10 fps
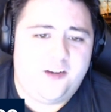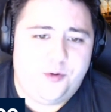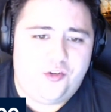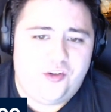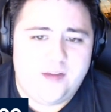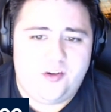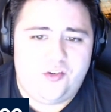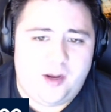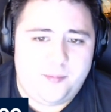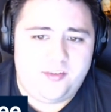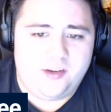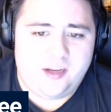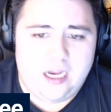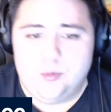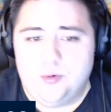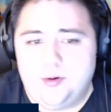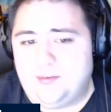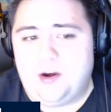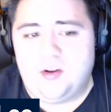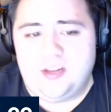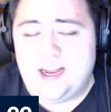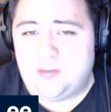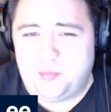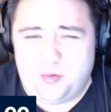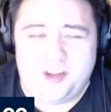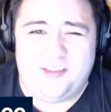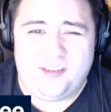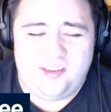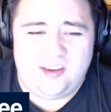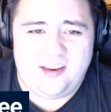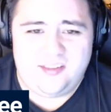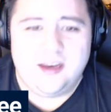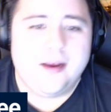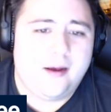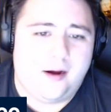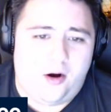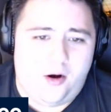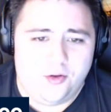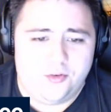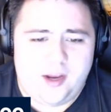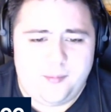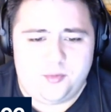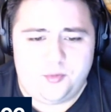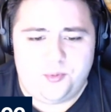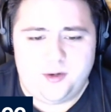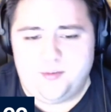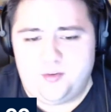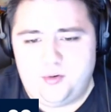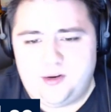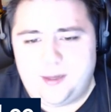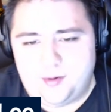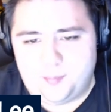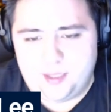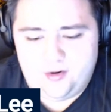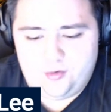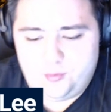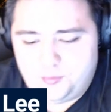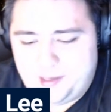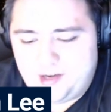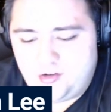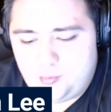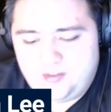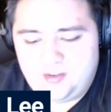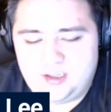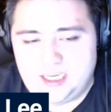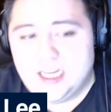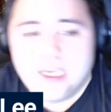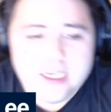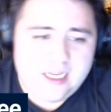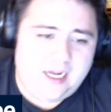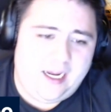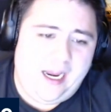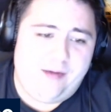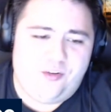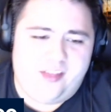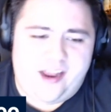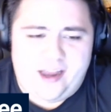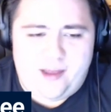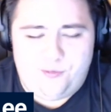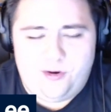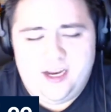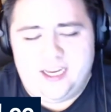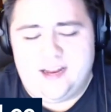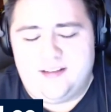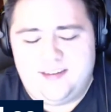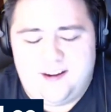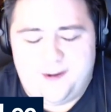Buchnevich, Thomas, and Kyrou has apparently had some pretty good success, although Thomas was one of the couple of players who was benched recently after that effort against